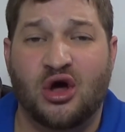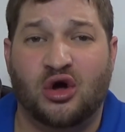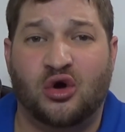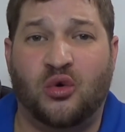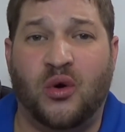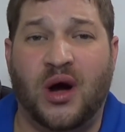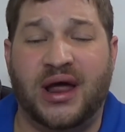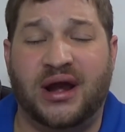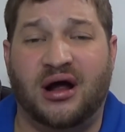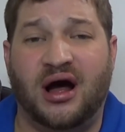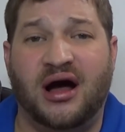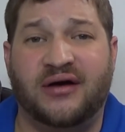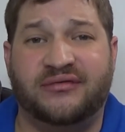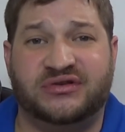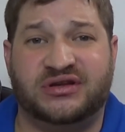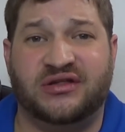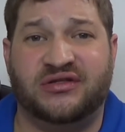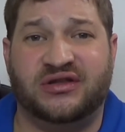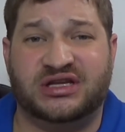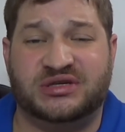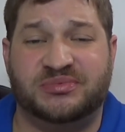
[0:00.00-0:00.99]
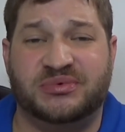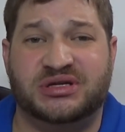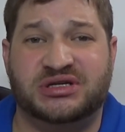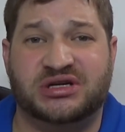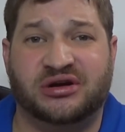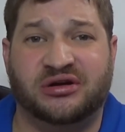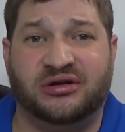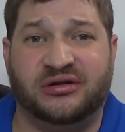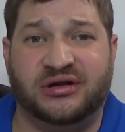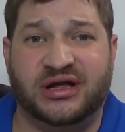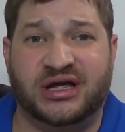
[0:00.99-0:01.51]
Quite often this
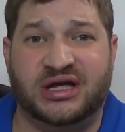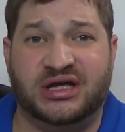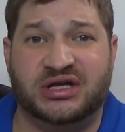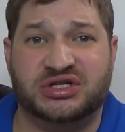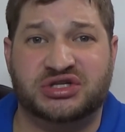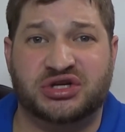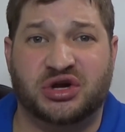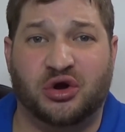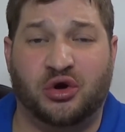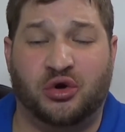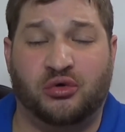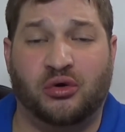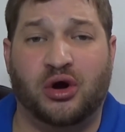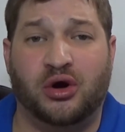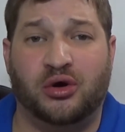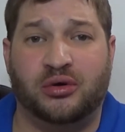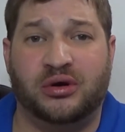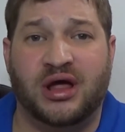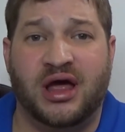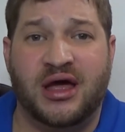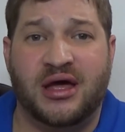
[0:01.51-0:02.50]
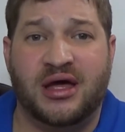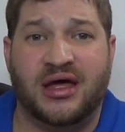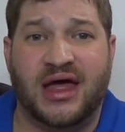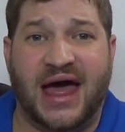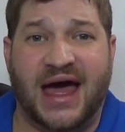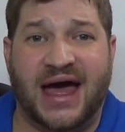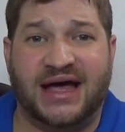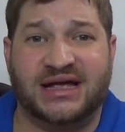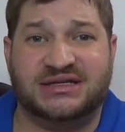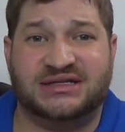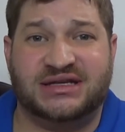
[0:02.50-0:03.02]
material is grown
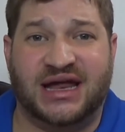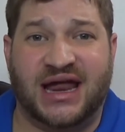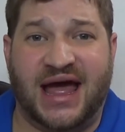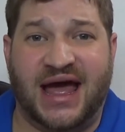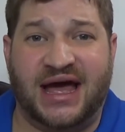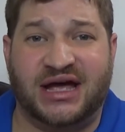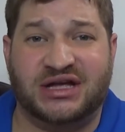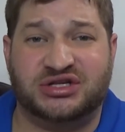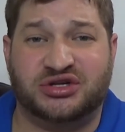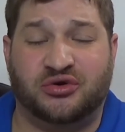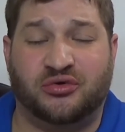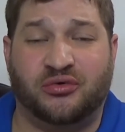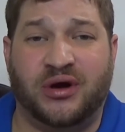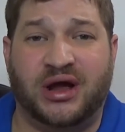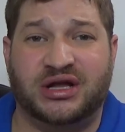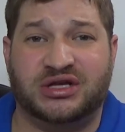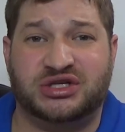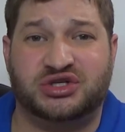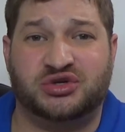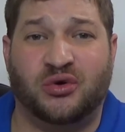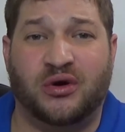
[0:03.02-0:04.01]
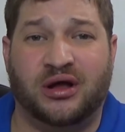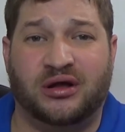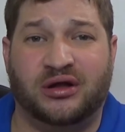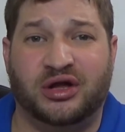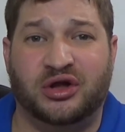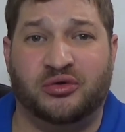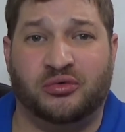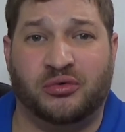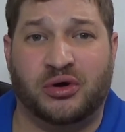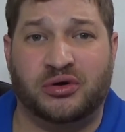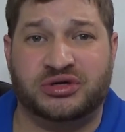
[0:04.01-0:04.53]
as it has great soil
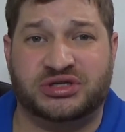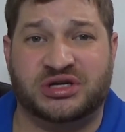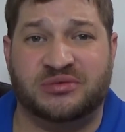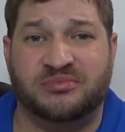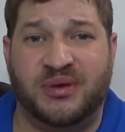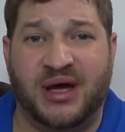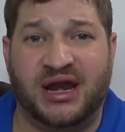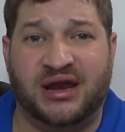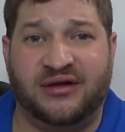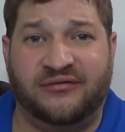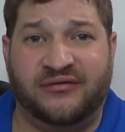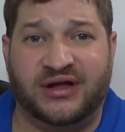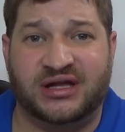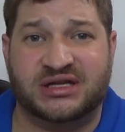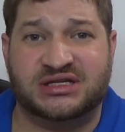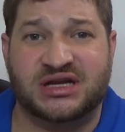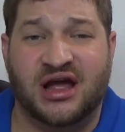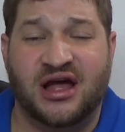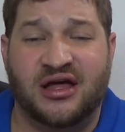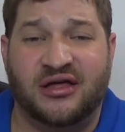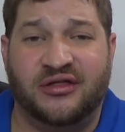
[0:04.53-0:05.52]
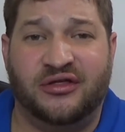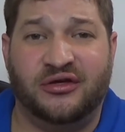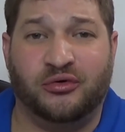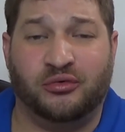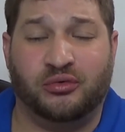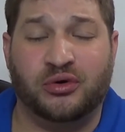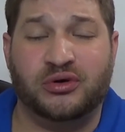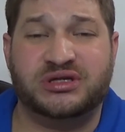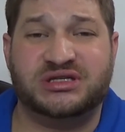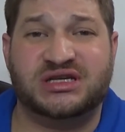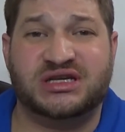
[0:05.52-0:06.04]
erosion benefits. The
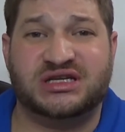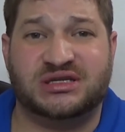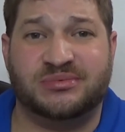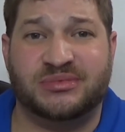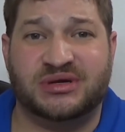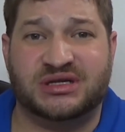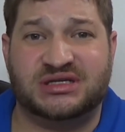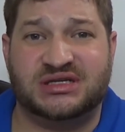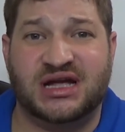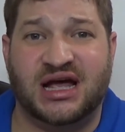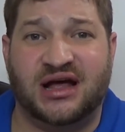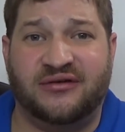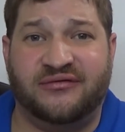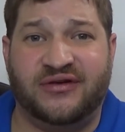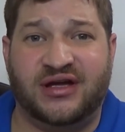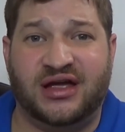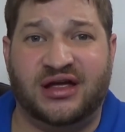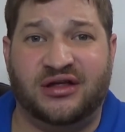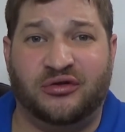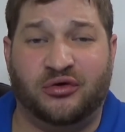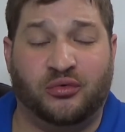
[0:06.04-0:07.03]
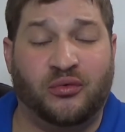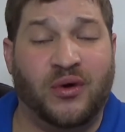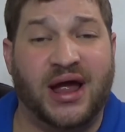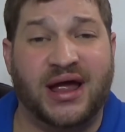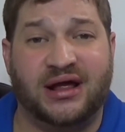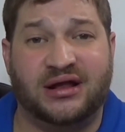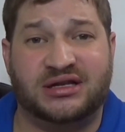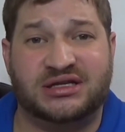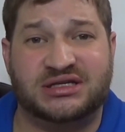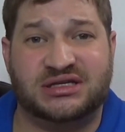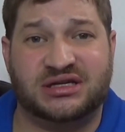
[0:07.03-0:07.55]
root system itself, in the
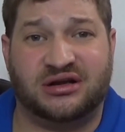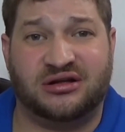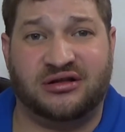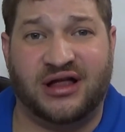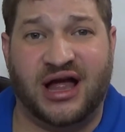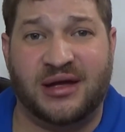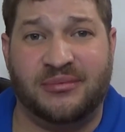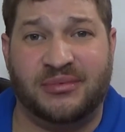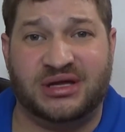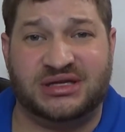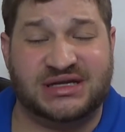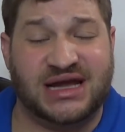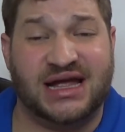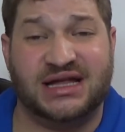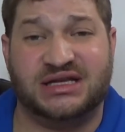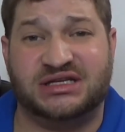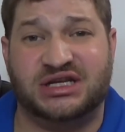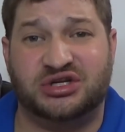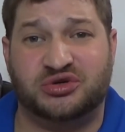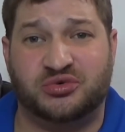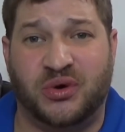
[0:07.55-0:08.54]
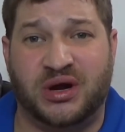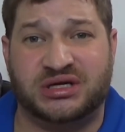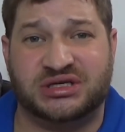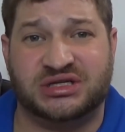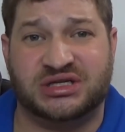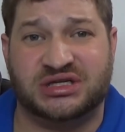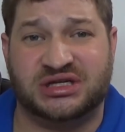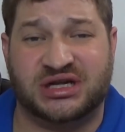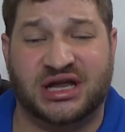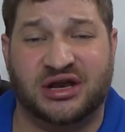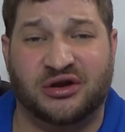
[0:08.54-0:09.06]
right climates and
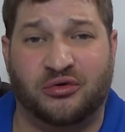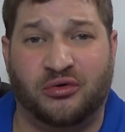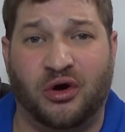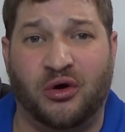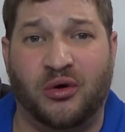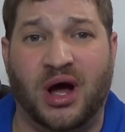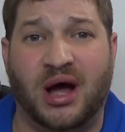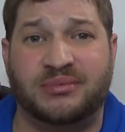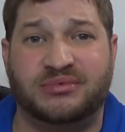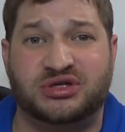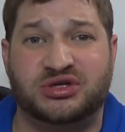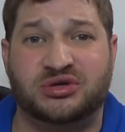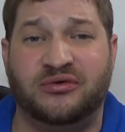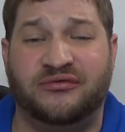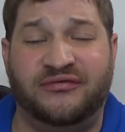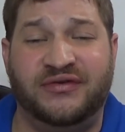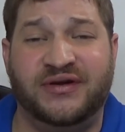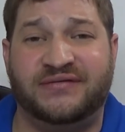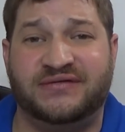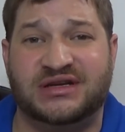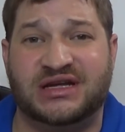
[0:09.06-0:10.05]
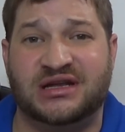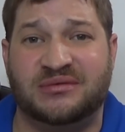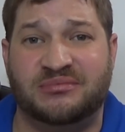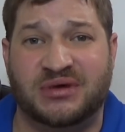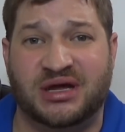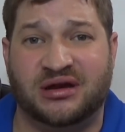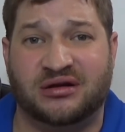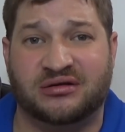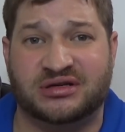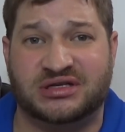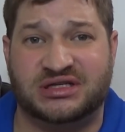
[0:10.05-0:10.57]
situations, can grow up to 15
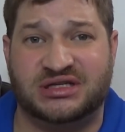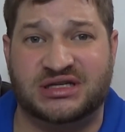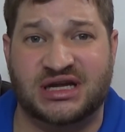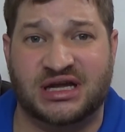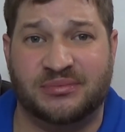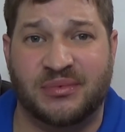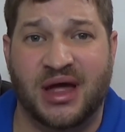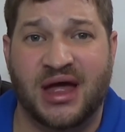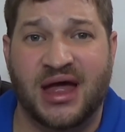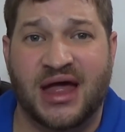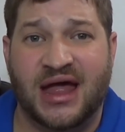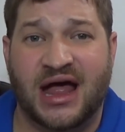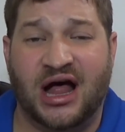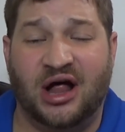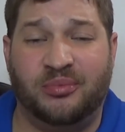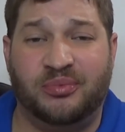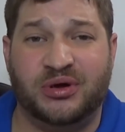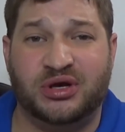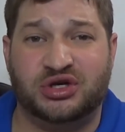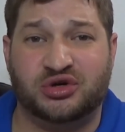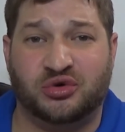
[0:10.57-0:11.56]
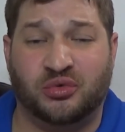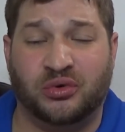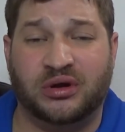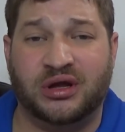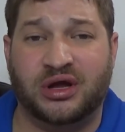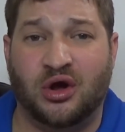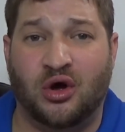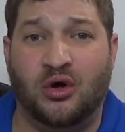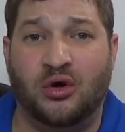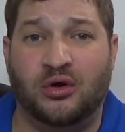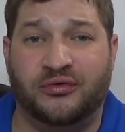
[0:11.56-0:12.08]
meters deep, helping to
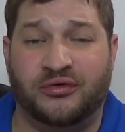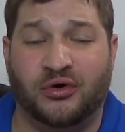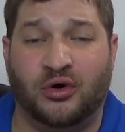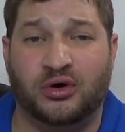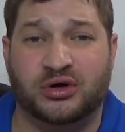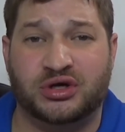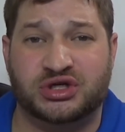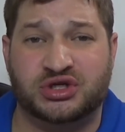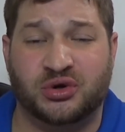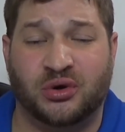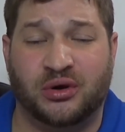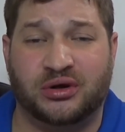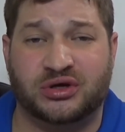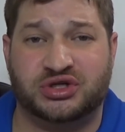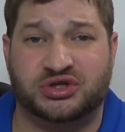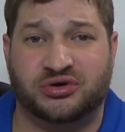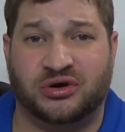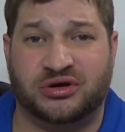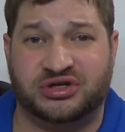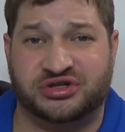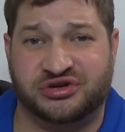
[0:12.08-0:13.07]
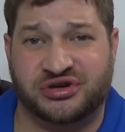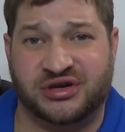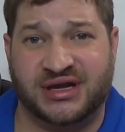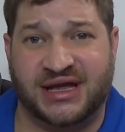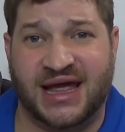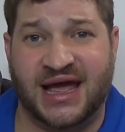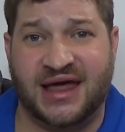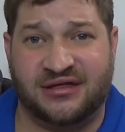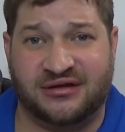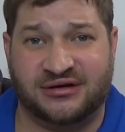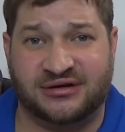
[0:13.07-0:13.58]
really hold the soil structure
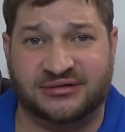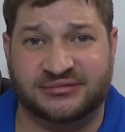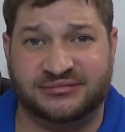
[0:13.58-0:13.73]
together.